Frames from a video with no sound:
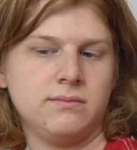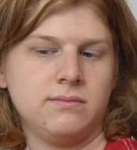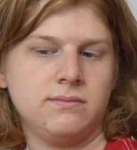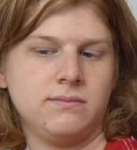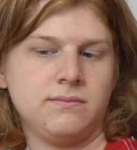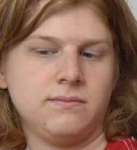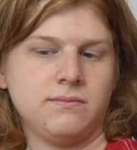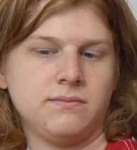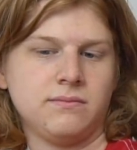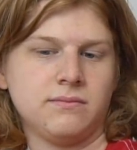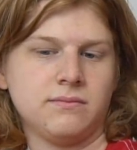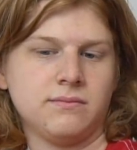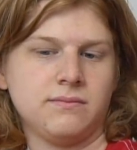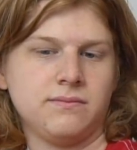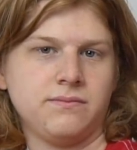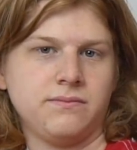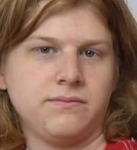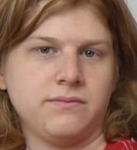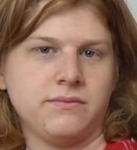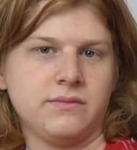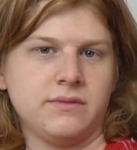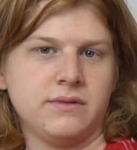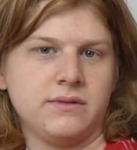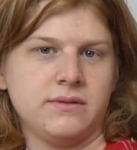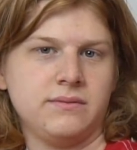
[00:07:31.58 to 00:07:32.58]

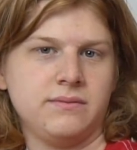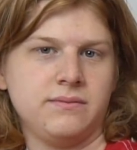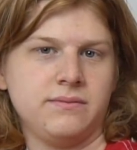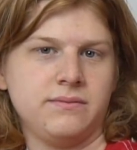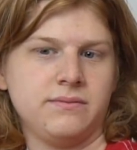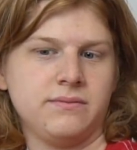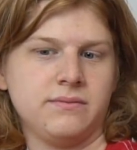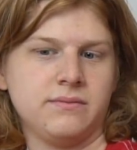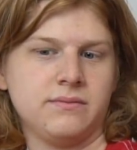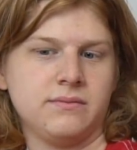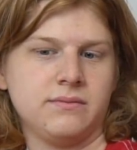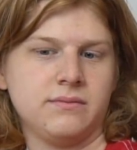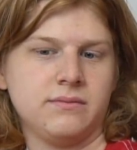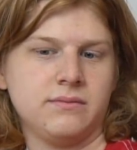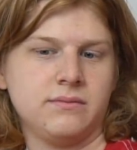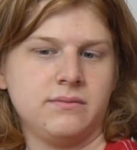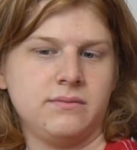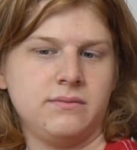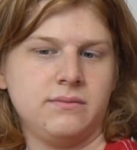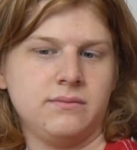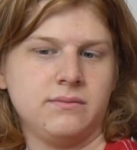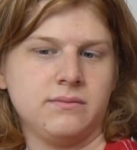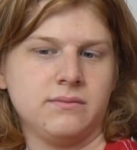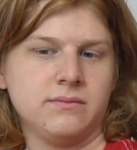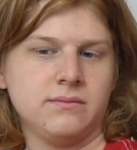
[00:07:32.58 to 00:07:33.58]

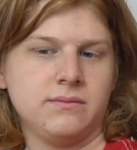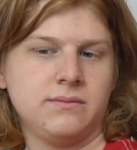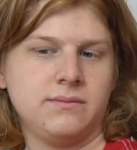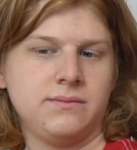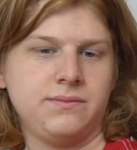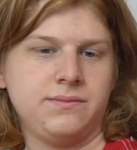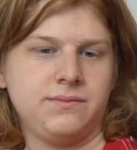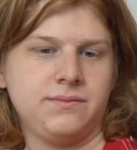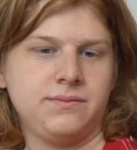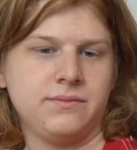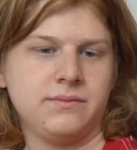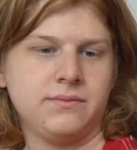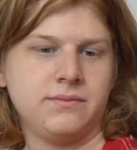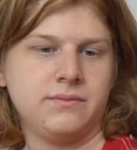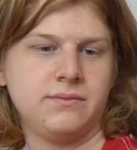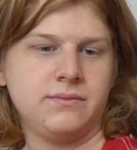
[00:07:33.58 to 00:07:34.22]
No words are spoken by the person on screen.